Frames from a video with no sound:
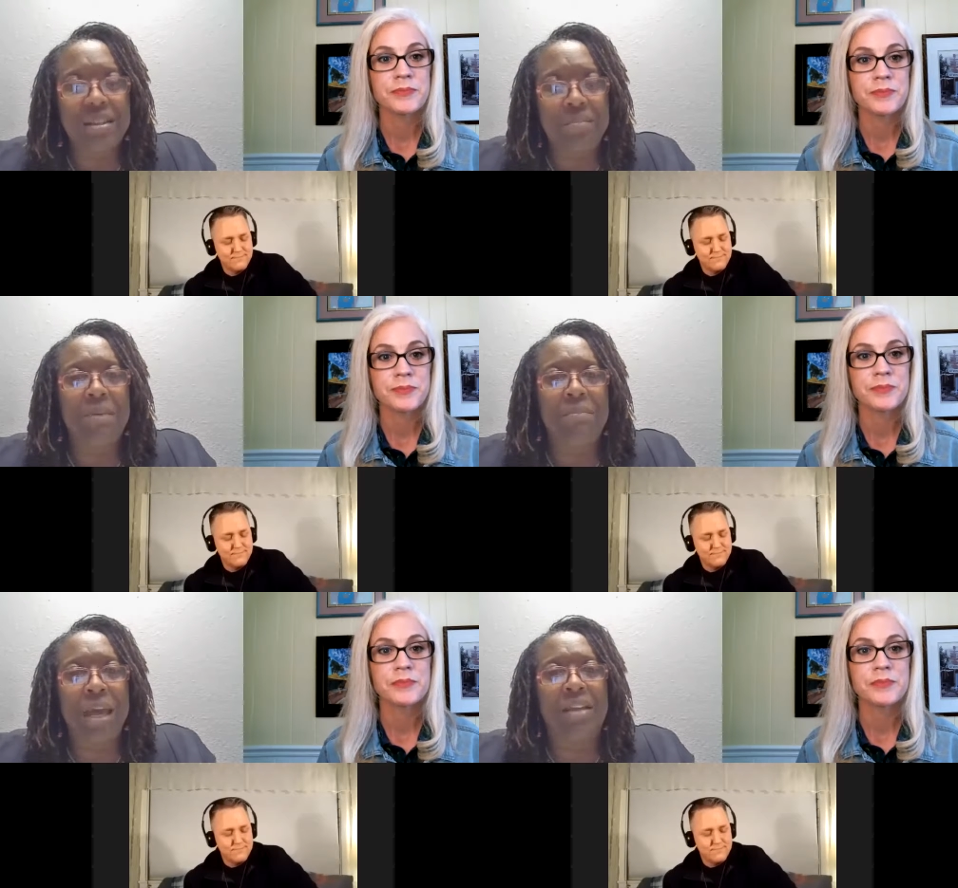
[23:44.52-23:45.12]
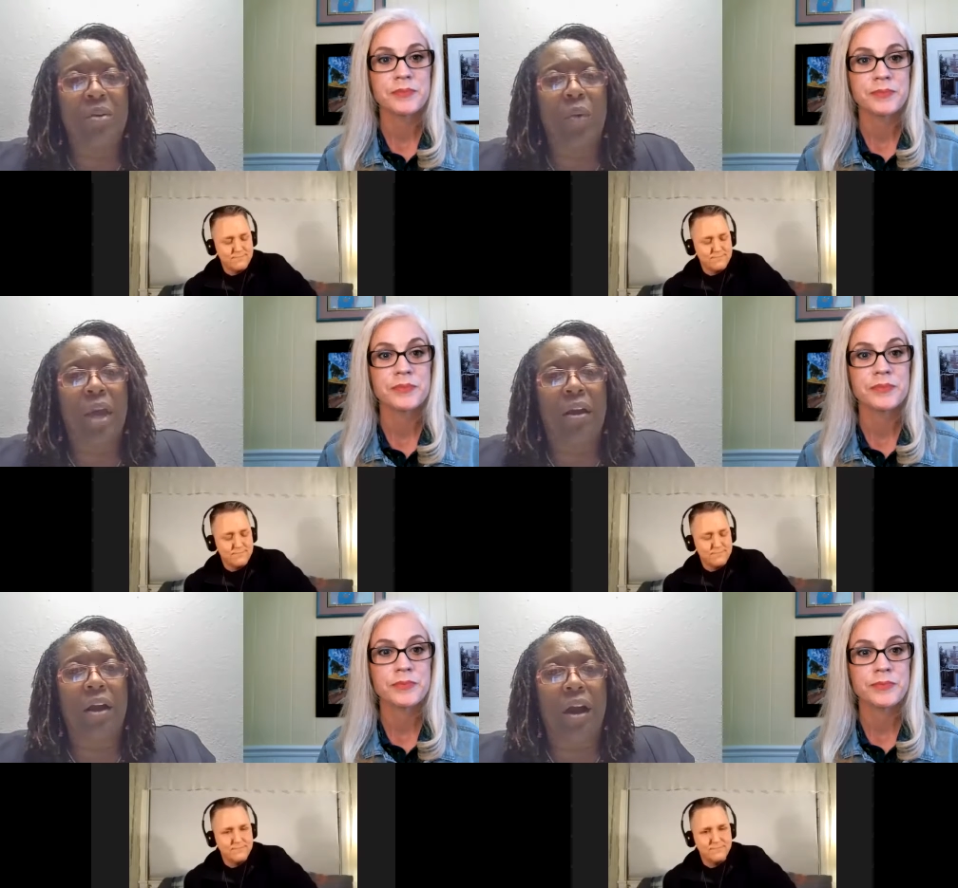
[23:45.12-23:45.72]
Speaker 1: to be made
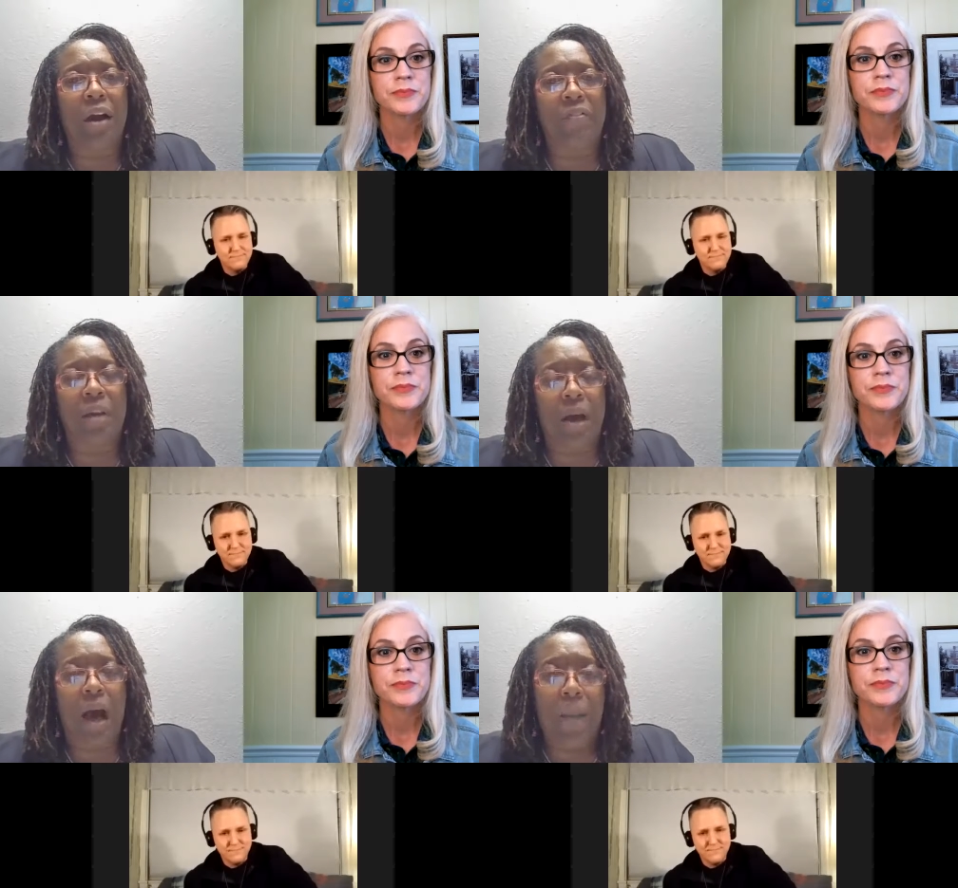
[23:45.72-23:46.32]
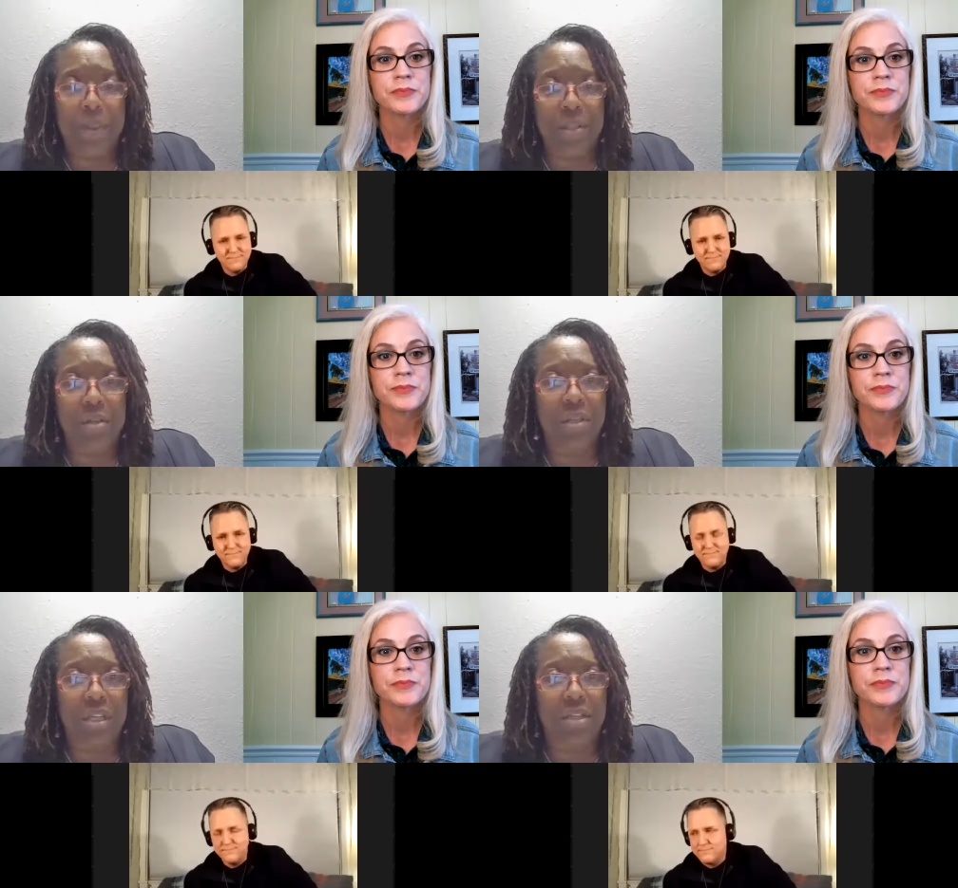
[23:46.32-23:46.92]
aware of the
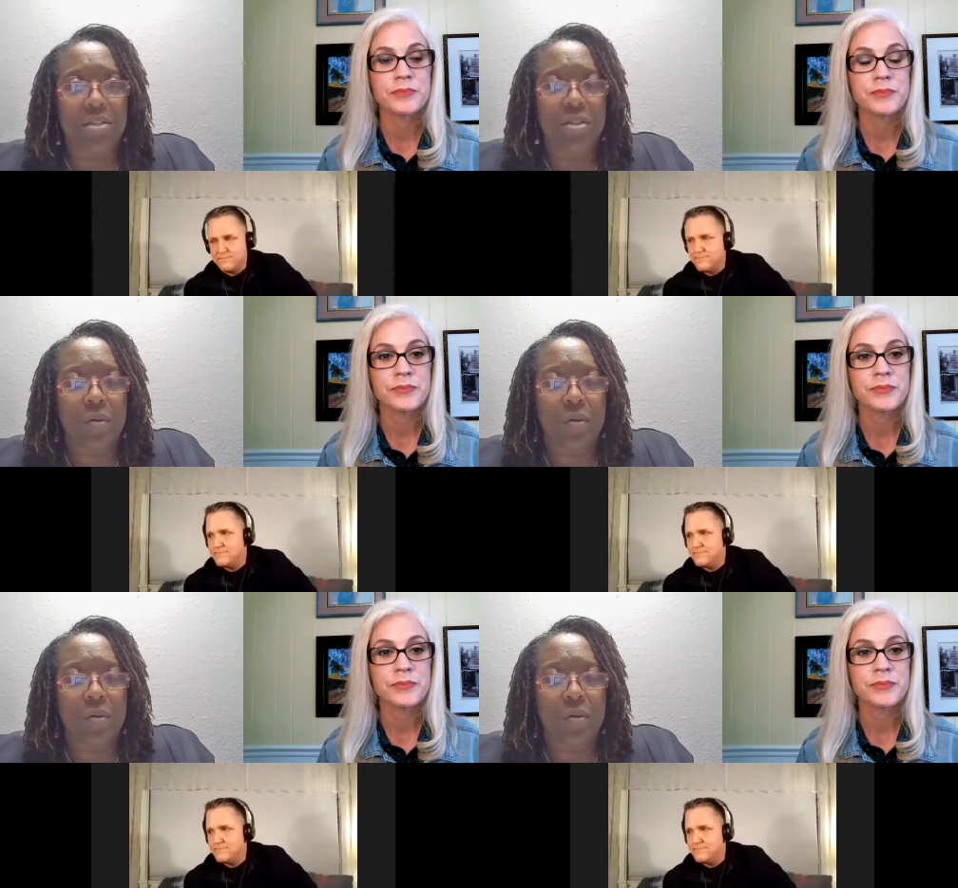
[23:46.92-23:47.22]
opportunities